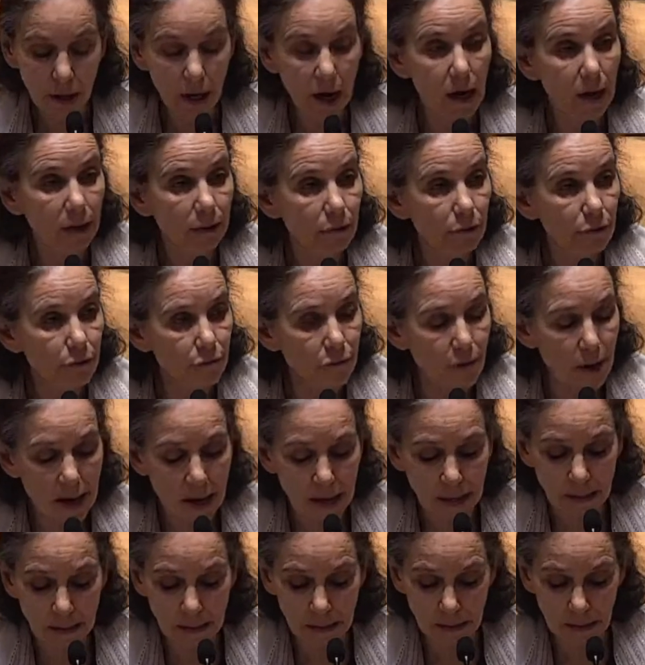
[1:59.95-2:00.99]

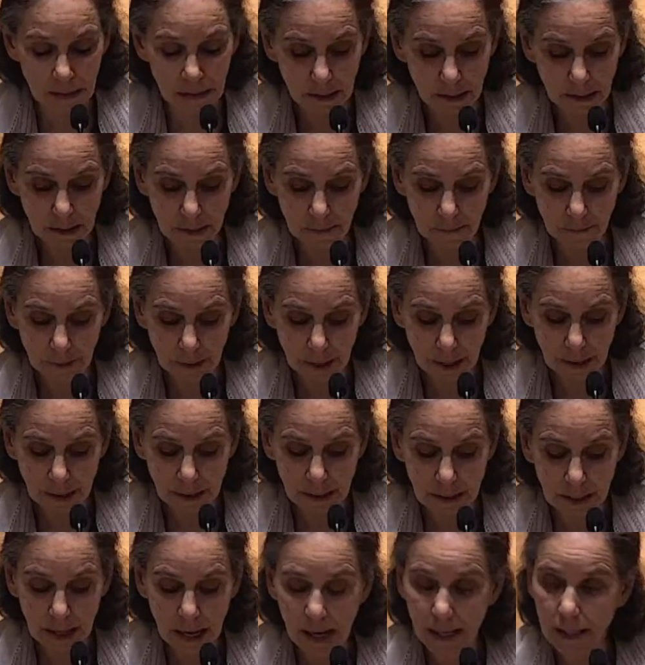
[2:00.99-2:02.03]
unfed, and
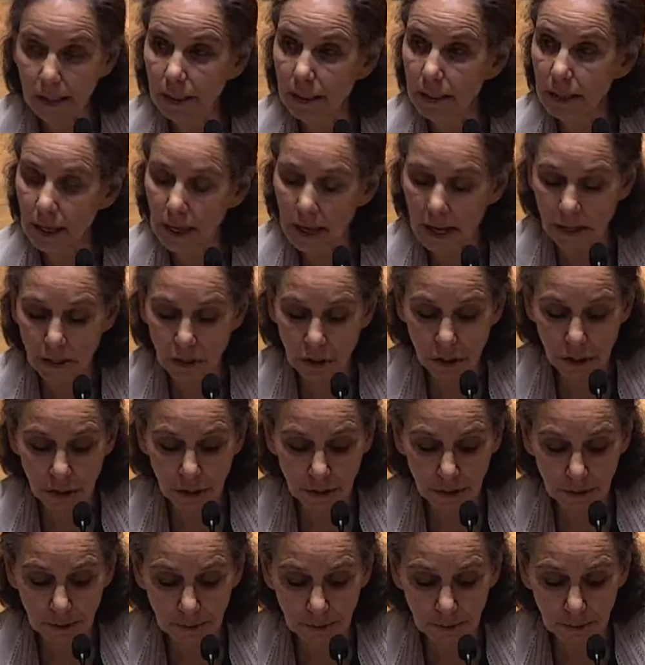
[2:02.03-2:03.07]
in isolation.